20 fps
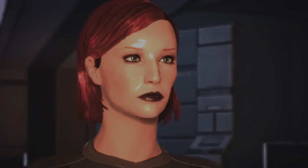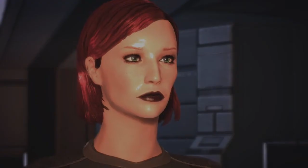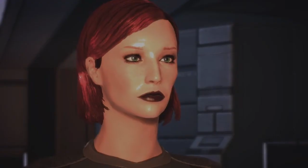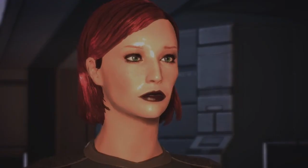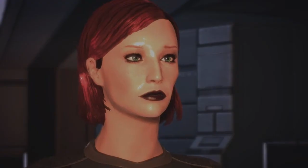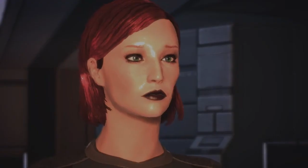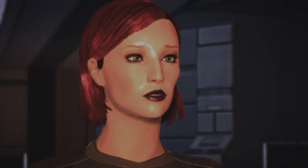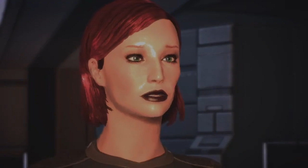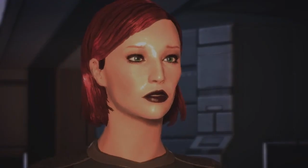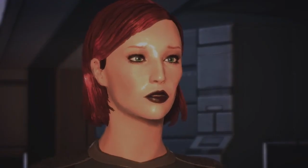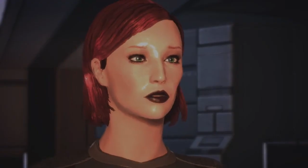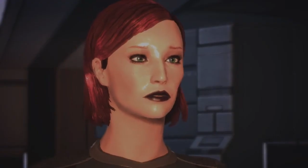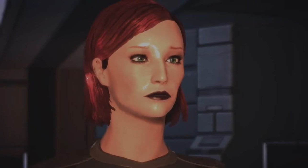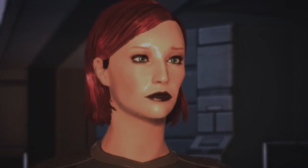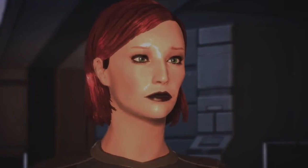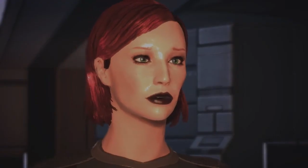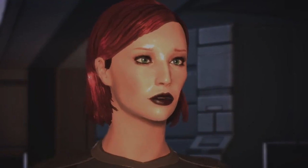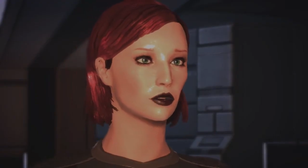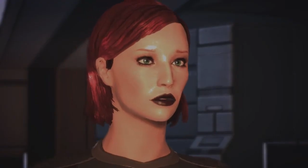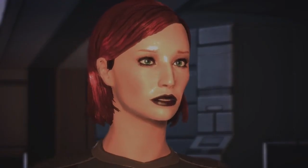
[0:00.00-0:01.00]
don't know about
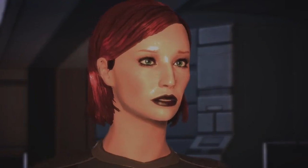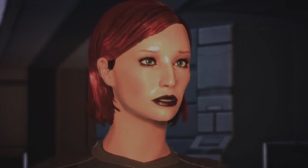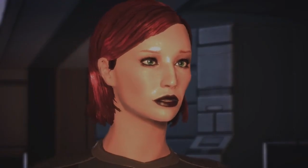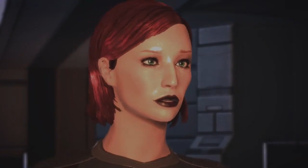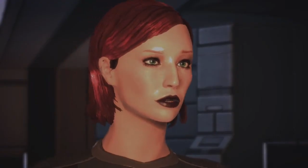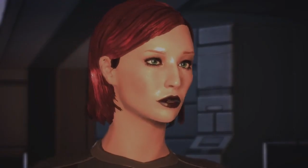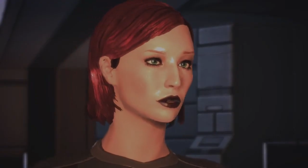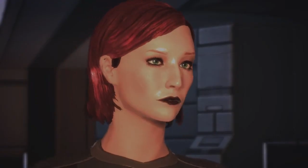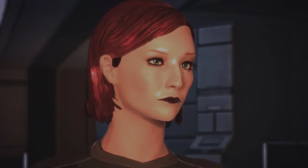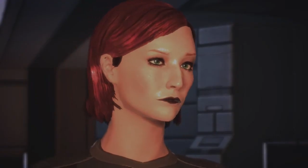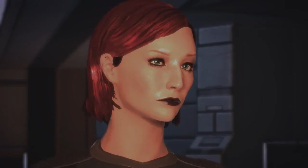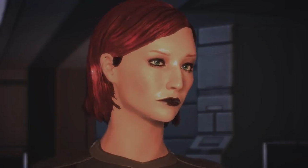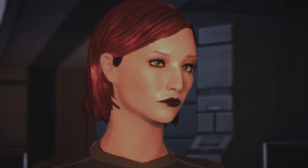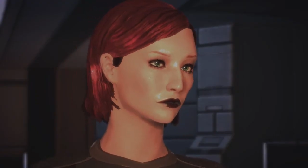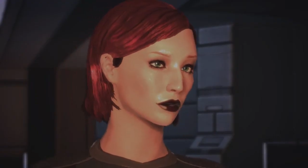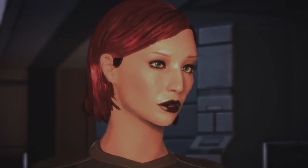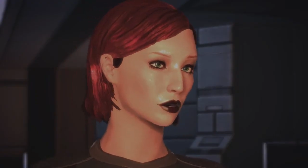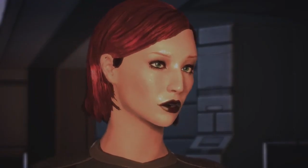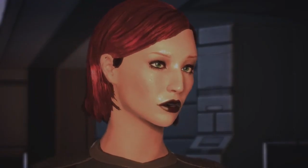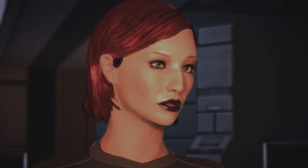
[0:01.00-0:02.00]
that. Remember
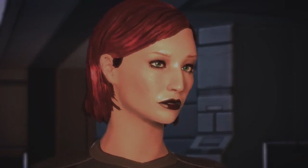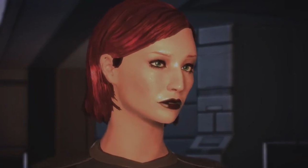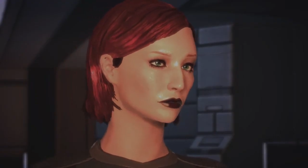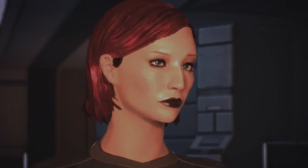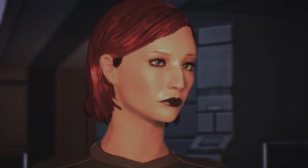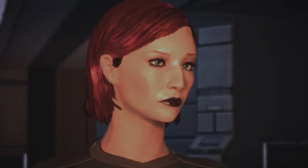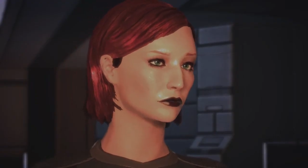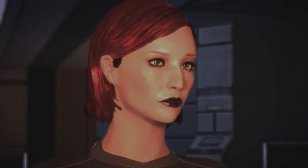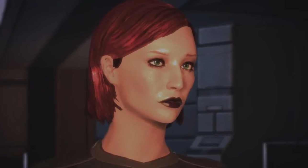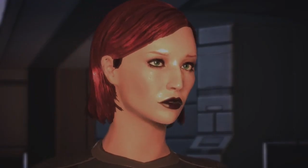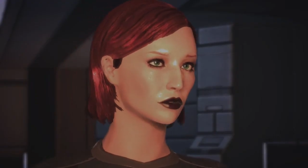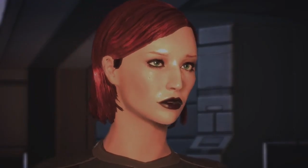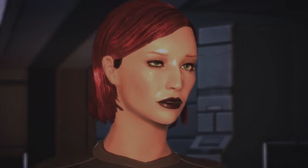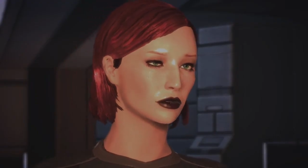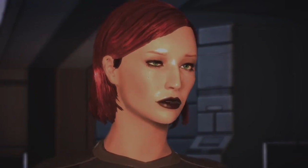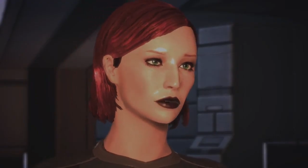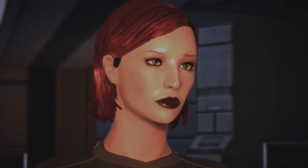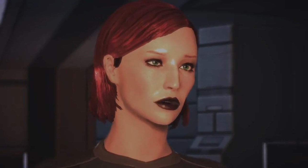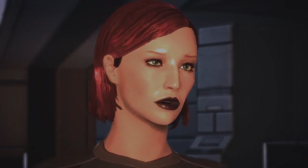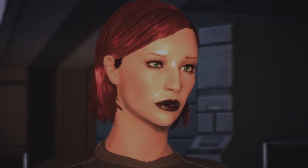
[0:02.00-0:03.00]
Vernus? There are a
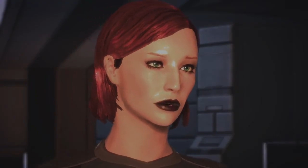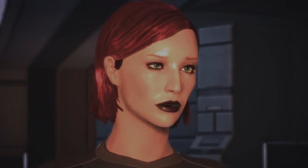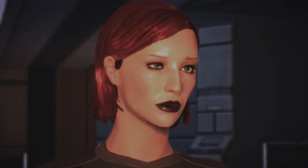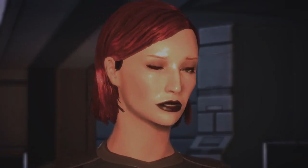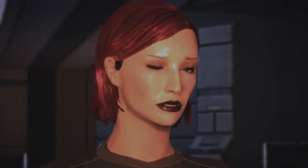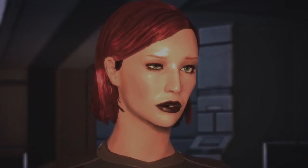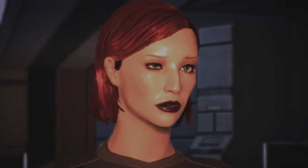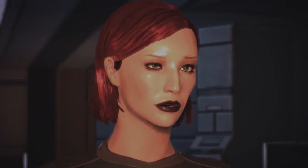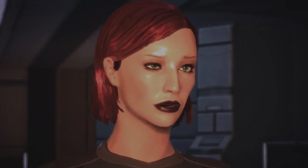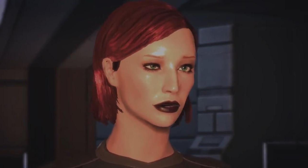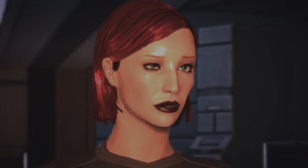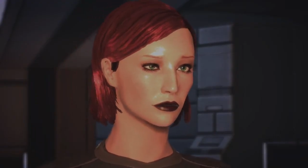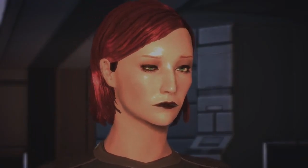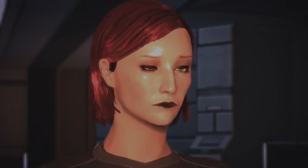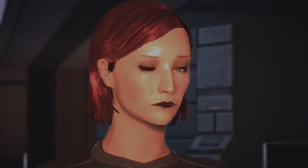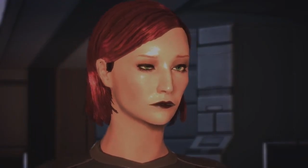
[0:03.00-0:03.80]
lot like him.